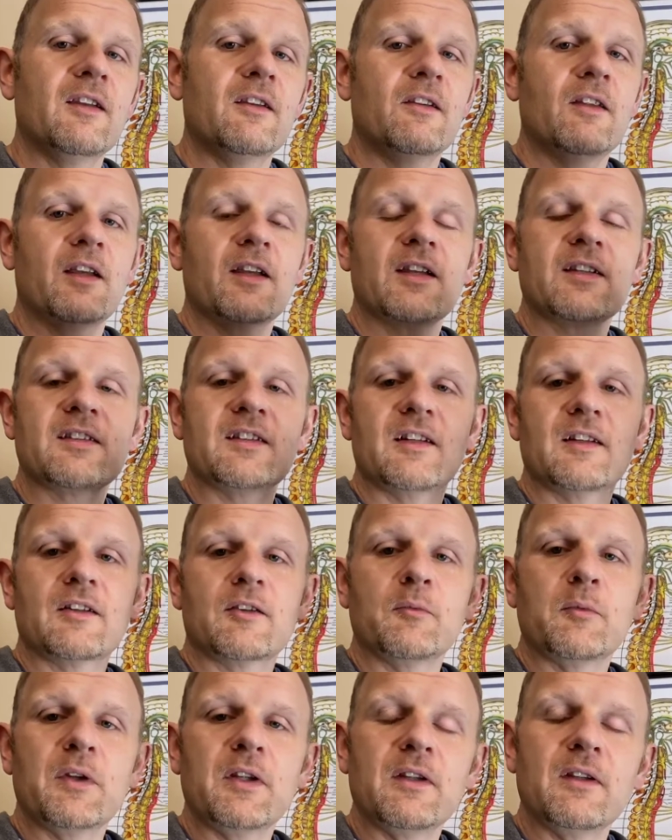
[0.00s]
like I said, it
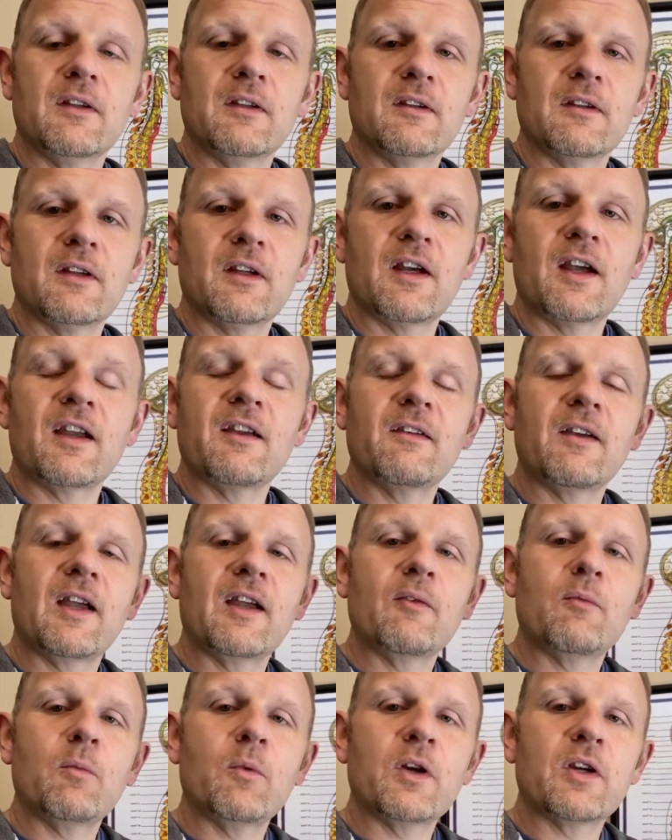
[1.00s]
could be. I
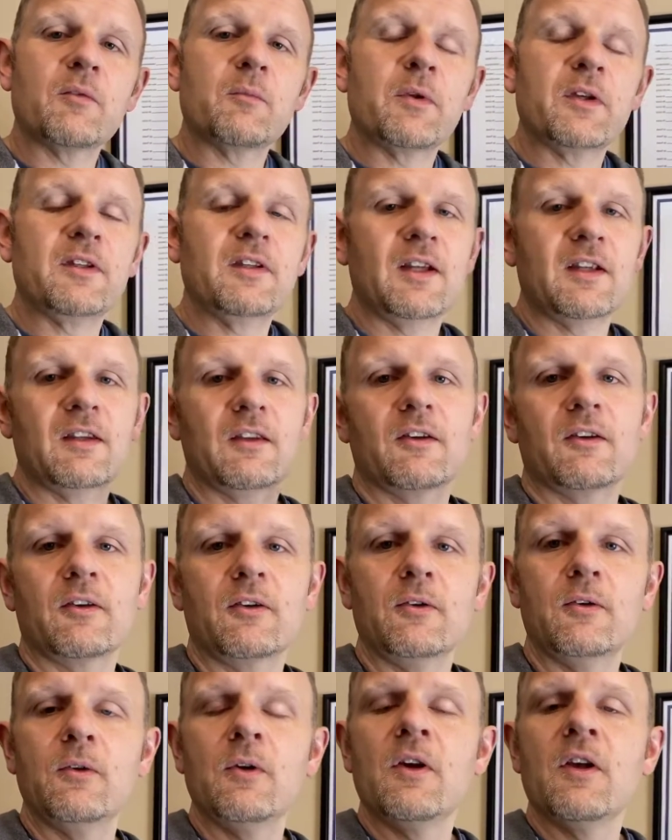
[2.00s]
had one in particular
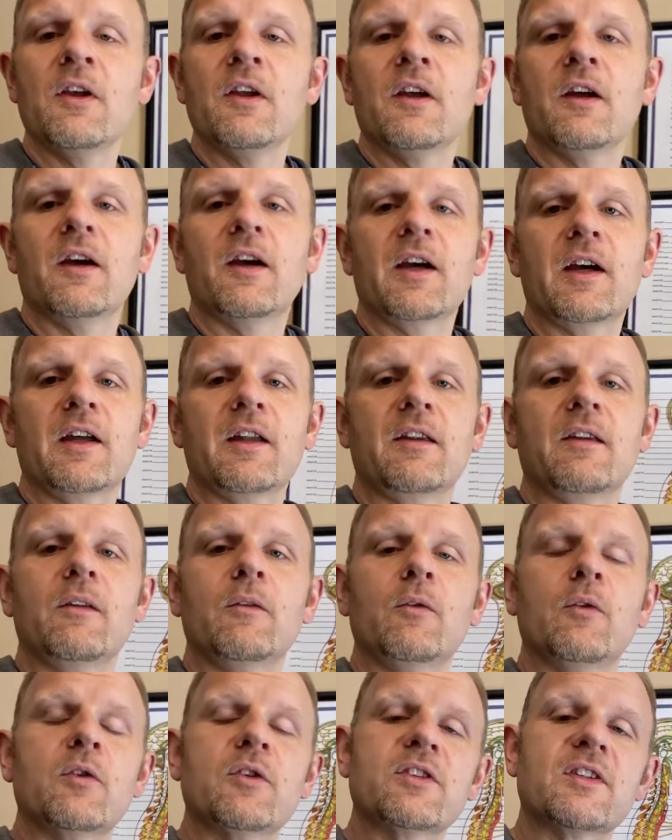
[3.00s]
who
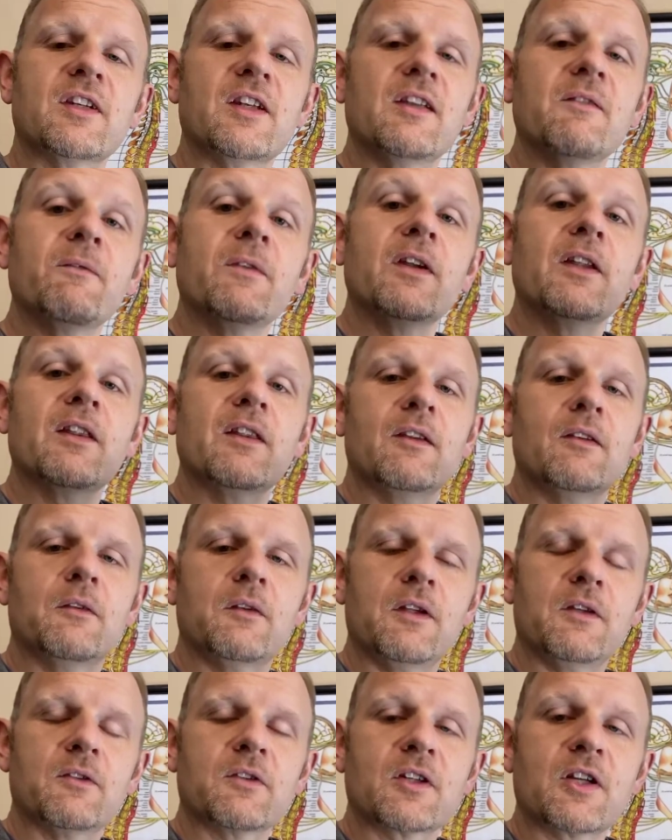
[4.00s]
was an infant.
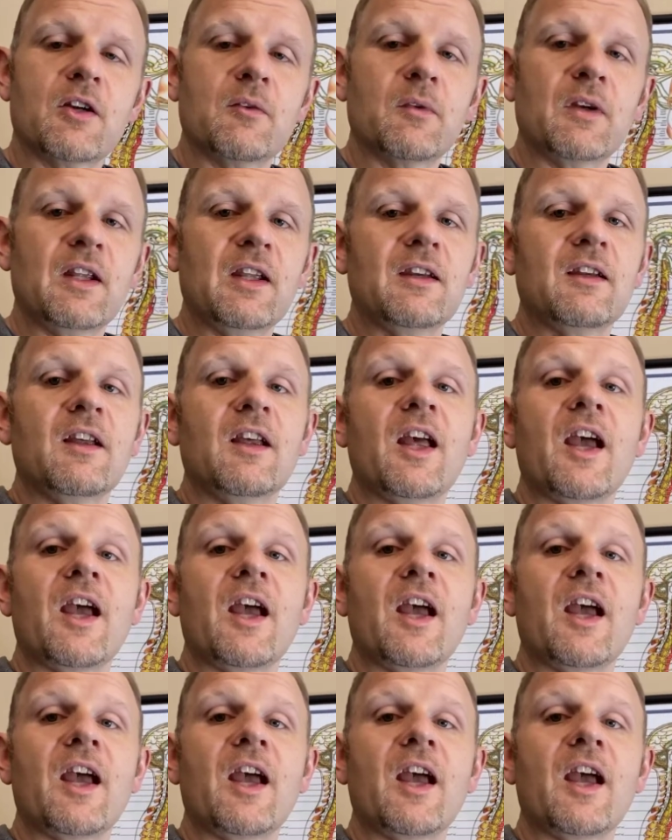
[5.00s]
They were coming in.